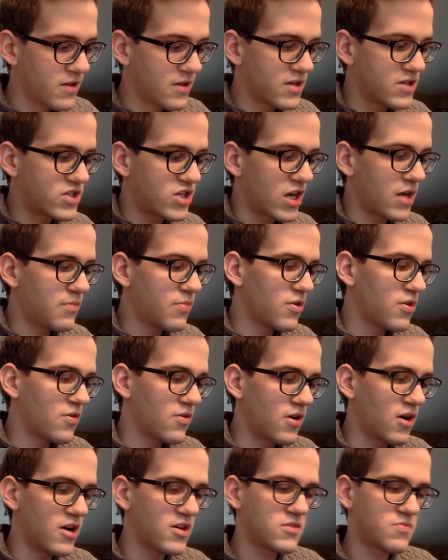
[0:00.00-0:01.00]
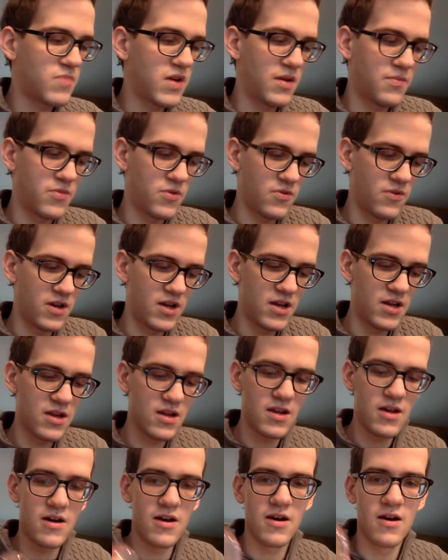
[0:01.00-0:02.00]
The J. Burt Ross paperweight
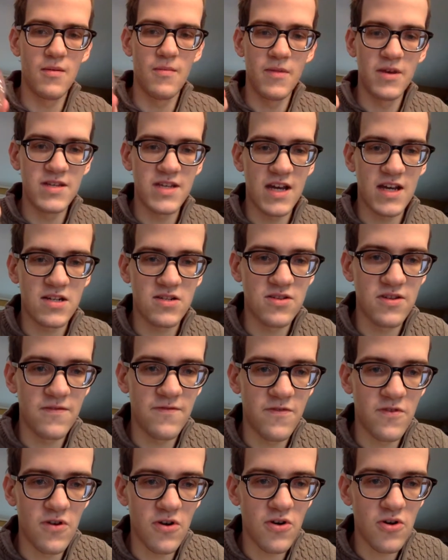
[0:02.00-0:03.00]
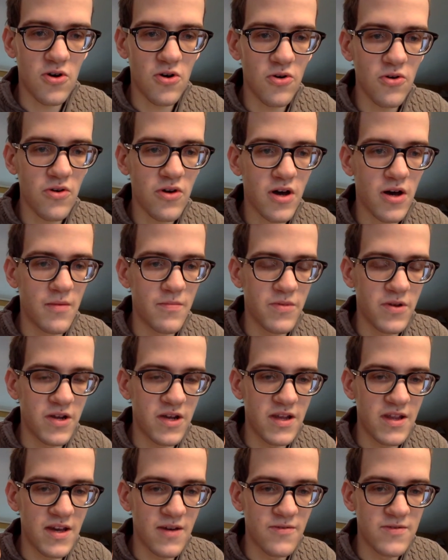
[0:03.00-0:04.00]
is actually for a coal
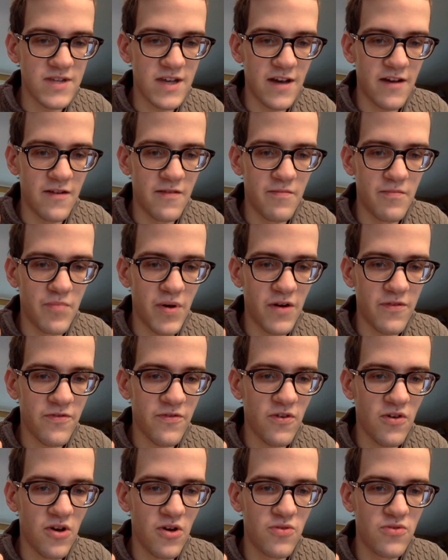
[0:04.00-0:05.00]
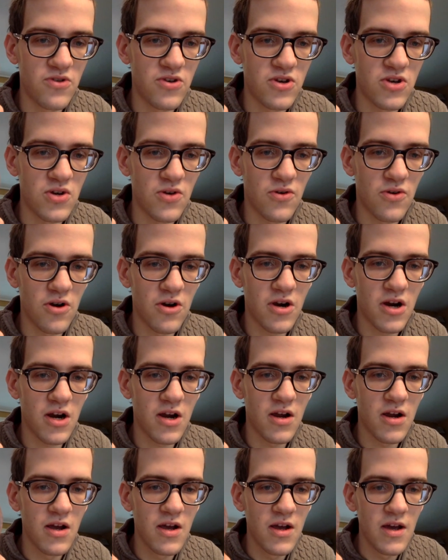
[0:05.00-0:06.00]
company that was out of Buffalo, New
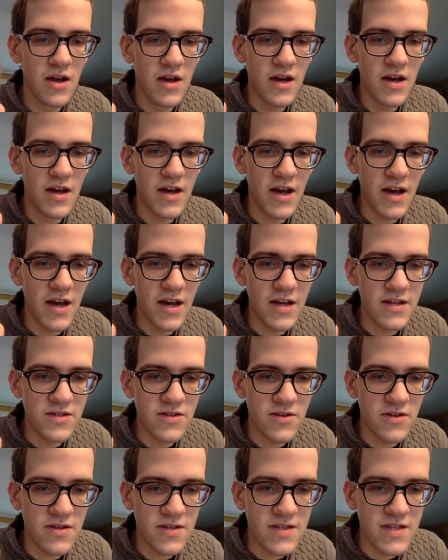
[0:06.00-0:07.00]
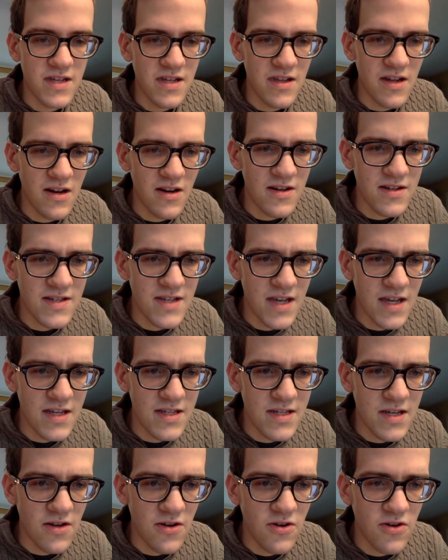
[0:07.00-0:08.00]
York. As you can see there, it
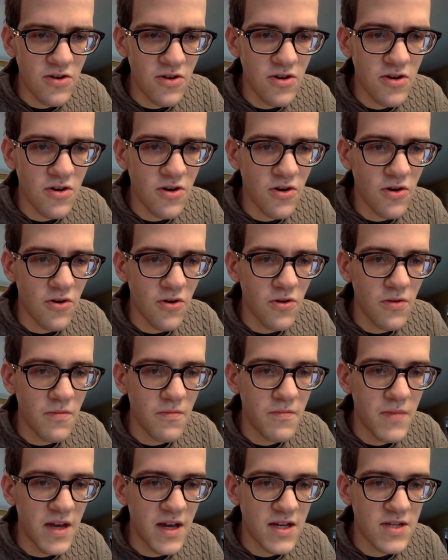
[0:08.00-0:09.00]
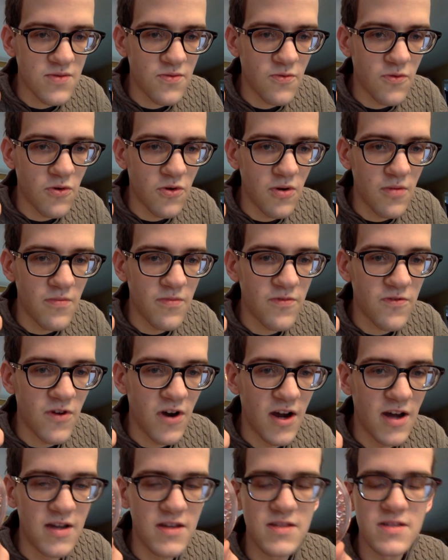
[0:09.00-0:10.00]
says, "Good coal makes warm
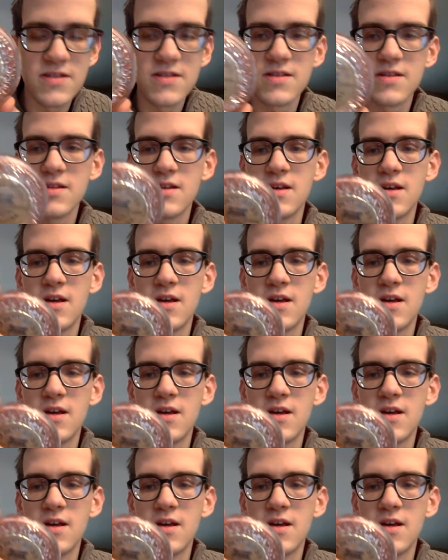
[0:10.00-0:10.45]
friends."